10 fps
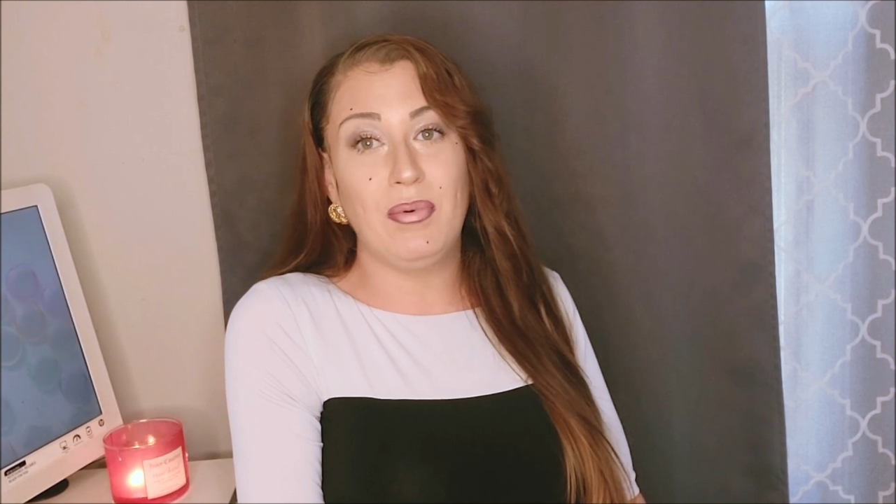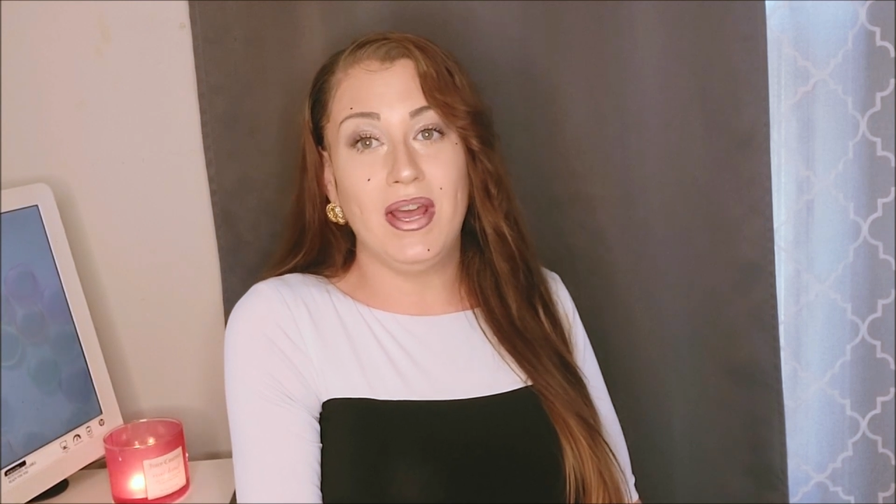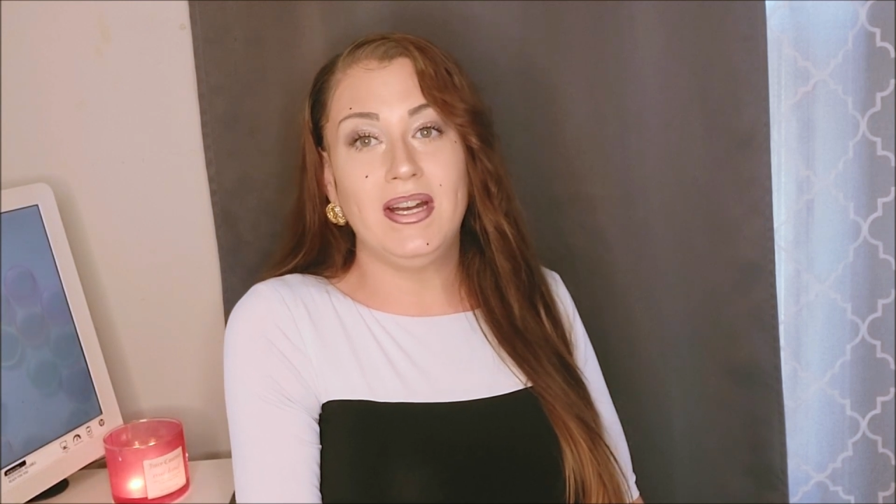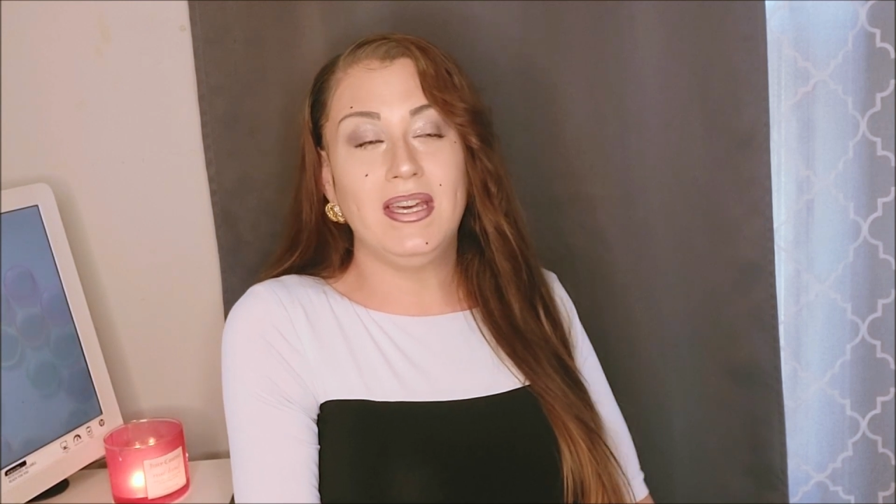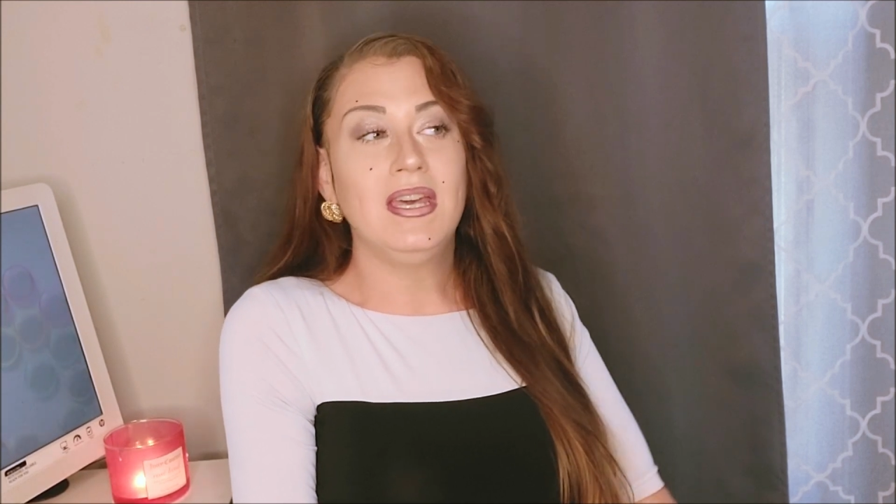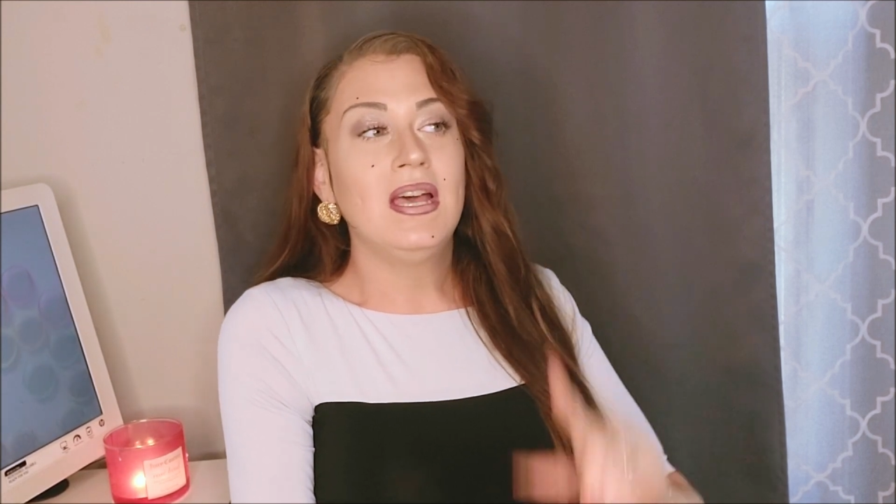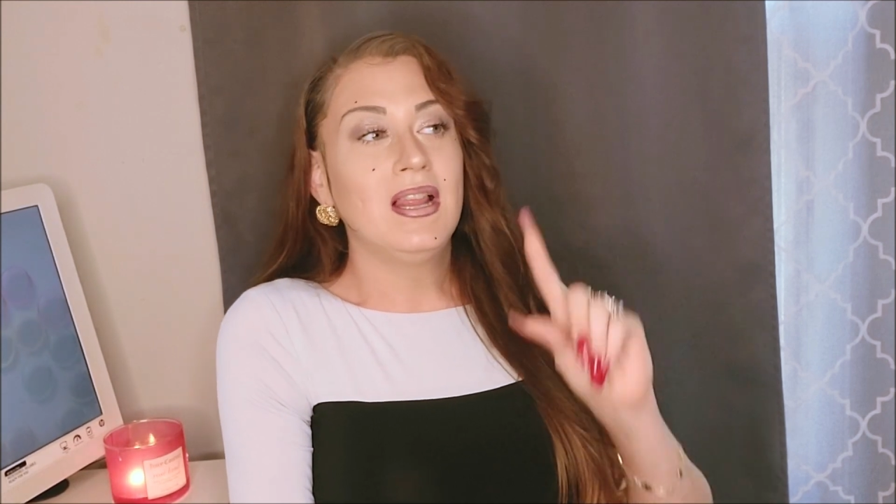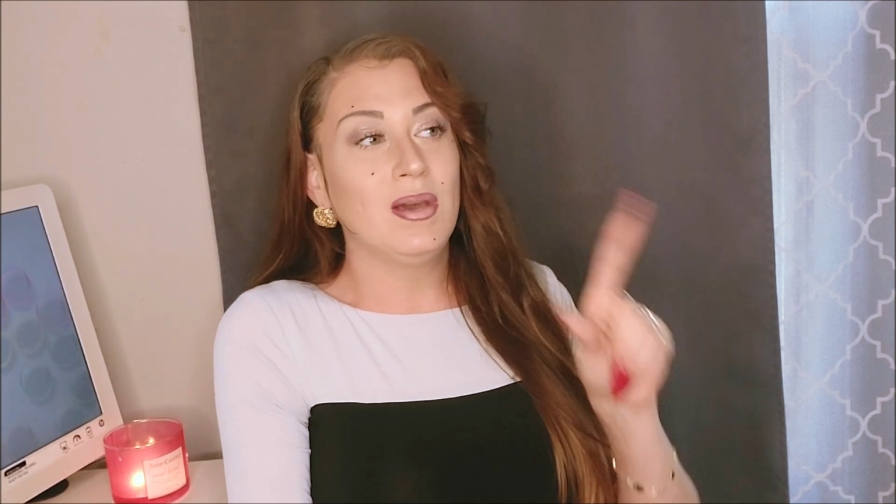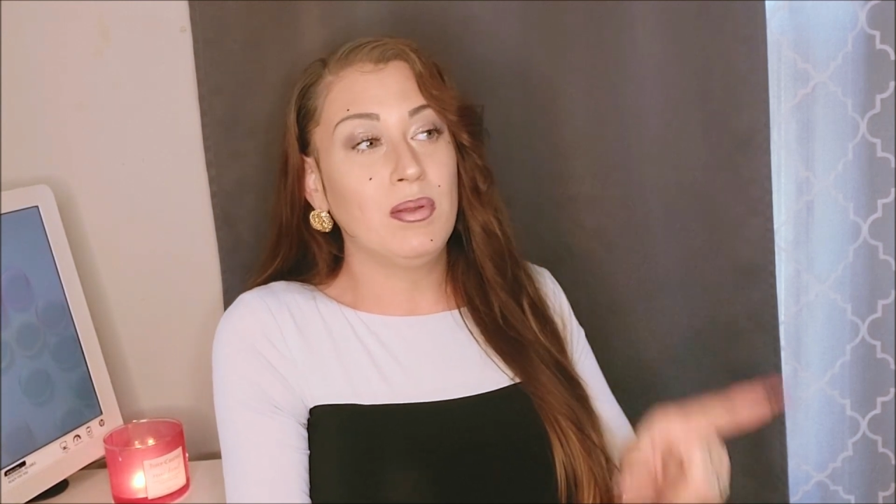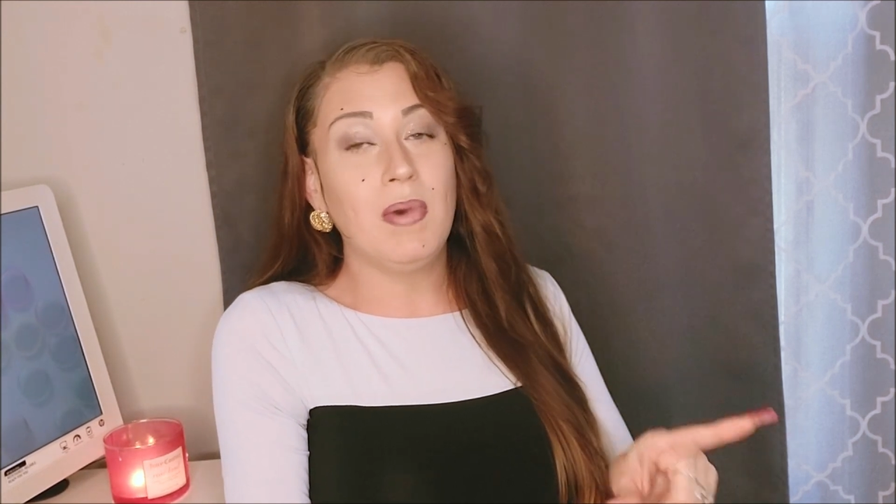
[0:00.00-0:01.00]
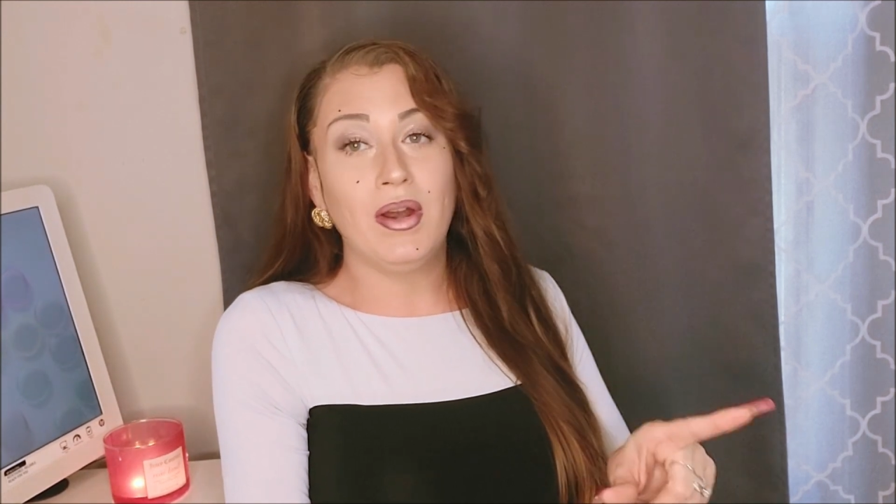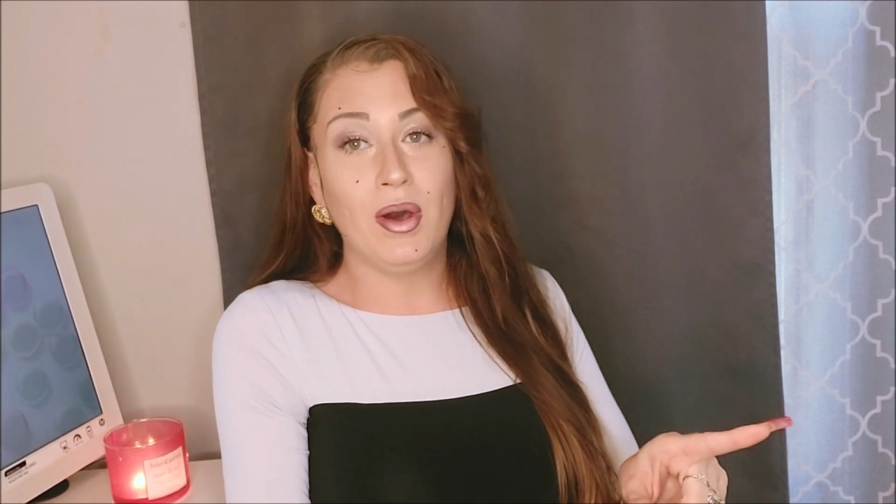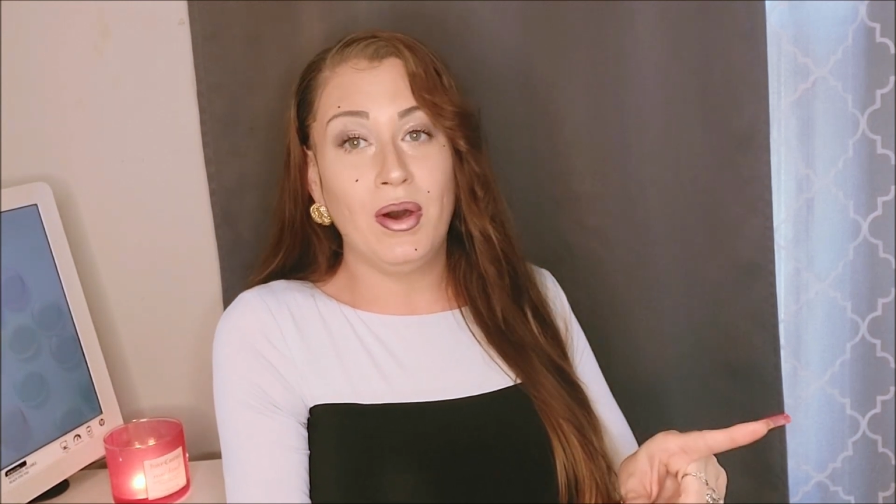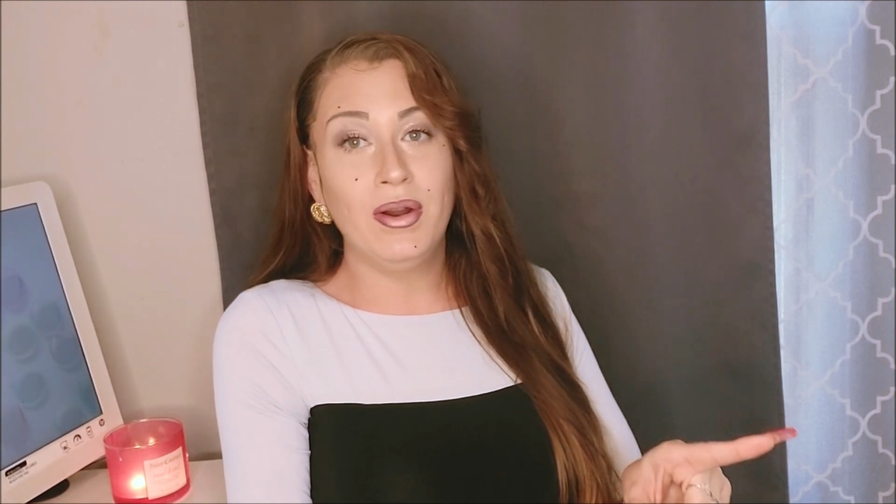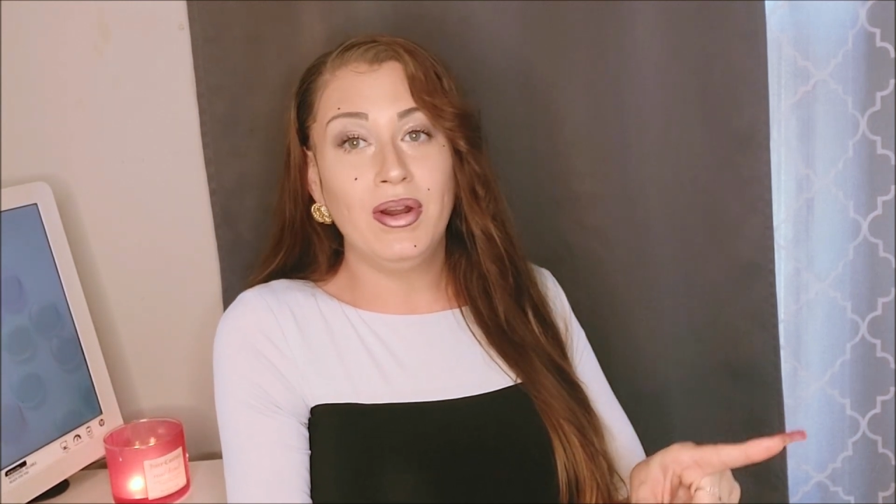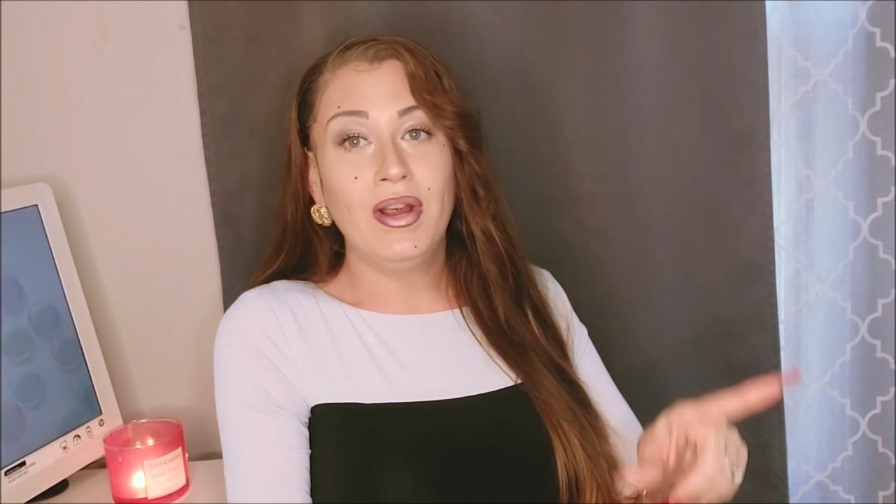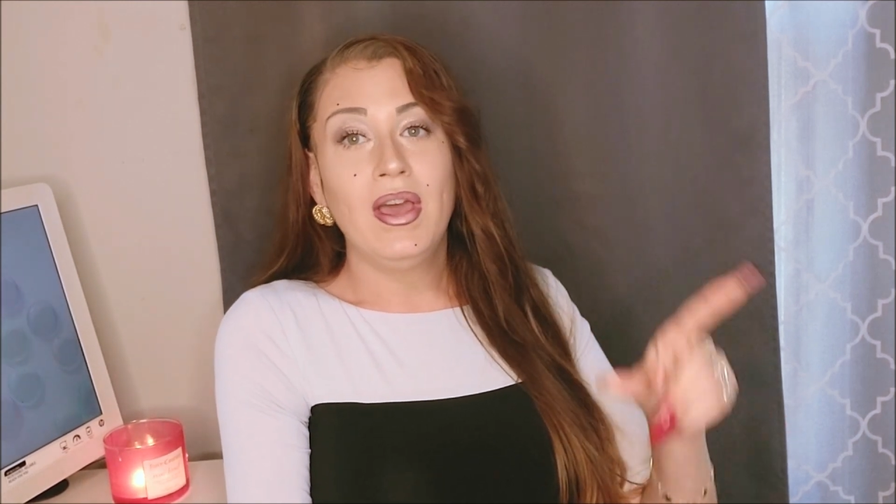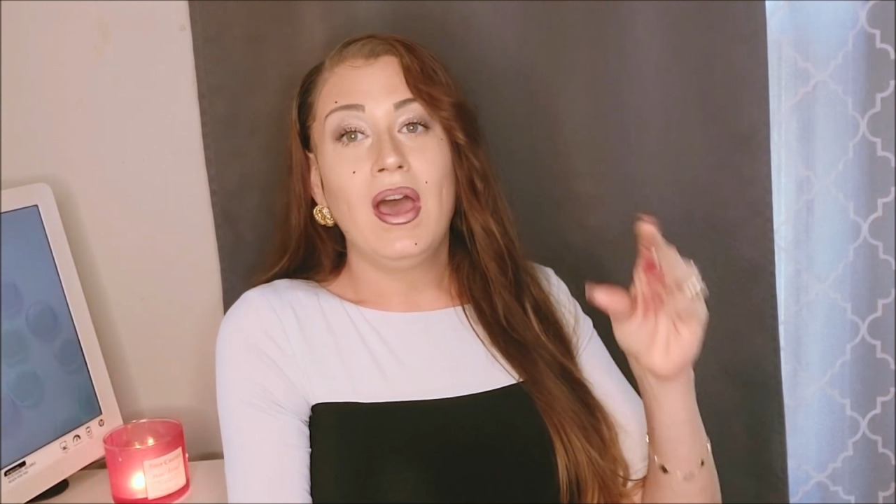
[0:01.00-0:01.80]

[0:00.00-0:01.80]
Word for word: pregnant, like with my daughter,